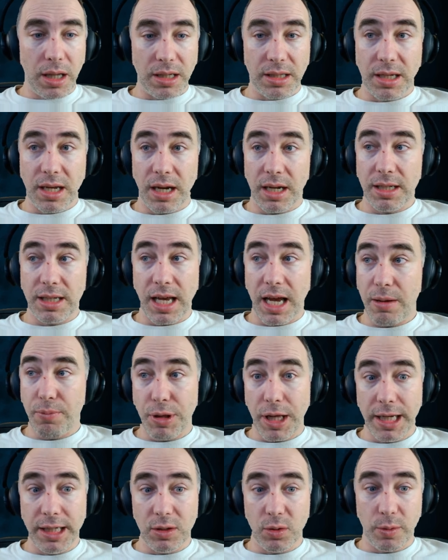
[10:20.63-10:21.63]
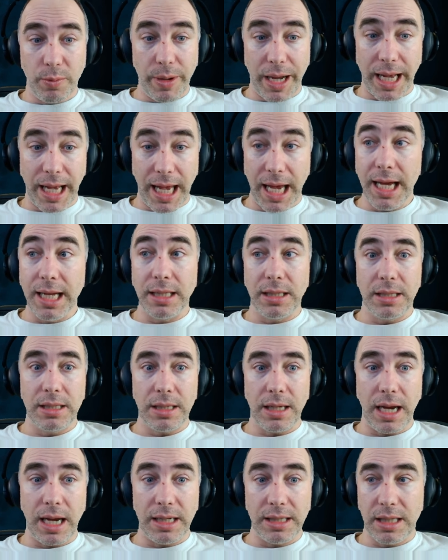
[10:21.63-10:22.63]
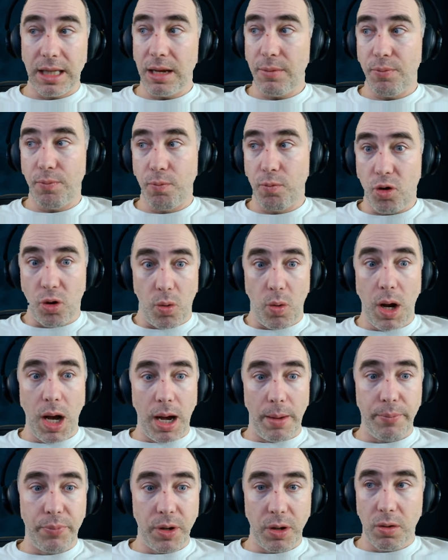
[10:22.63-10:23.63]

that's going to take place with my kids as they grow up.